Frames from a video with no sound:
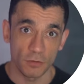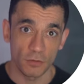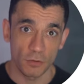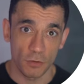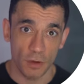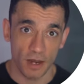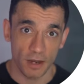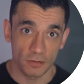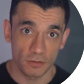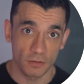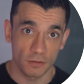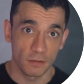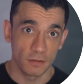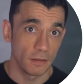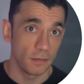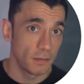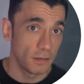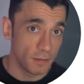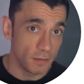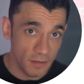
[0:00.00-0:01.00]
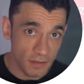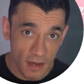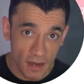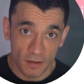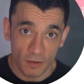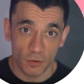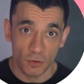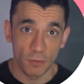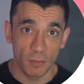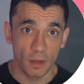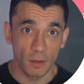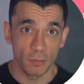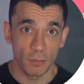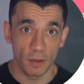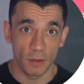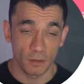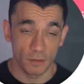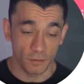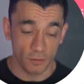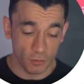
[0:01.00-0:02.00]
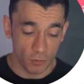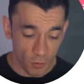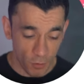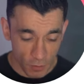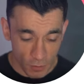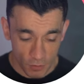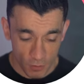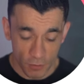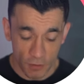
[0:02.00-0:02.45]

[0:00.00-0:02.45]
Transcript: scratch. Say a new member joins your